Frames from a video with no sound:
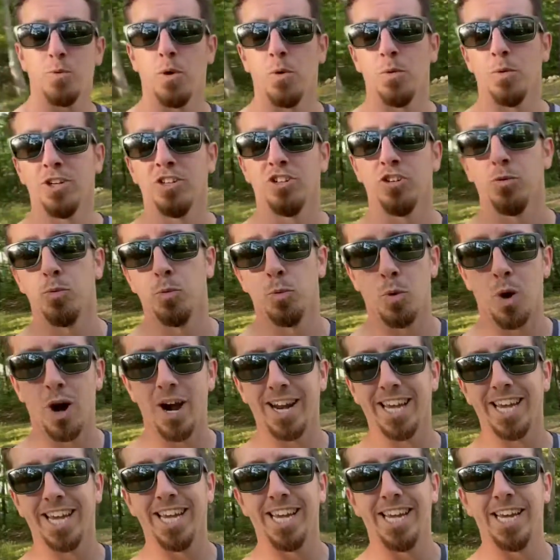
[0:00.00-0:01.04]
we should want
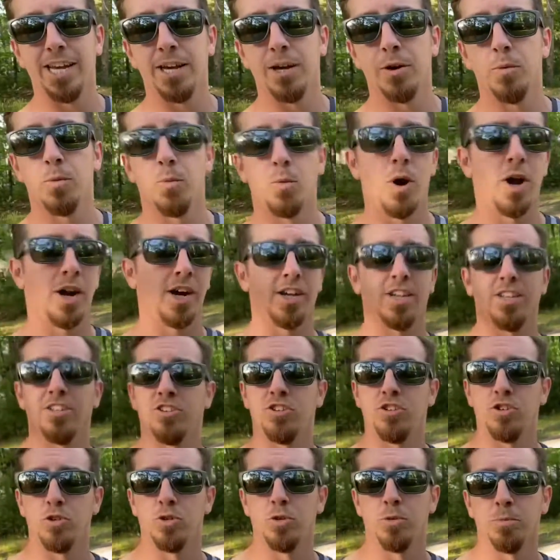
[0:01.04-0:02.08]
to eat and want to
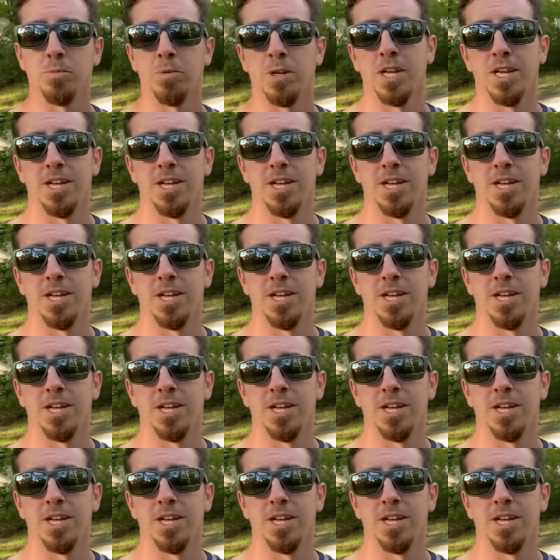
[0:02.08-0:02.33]
consume,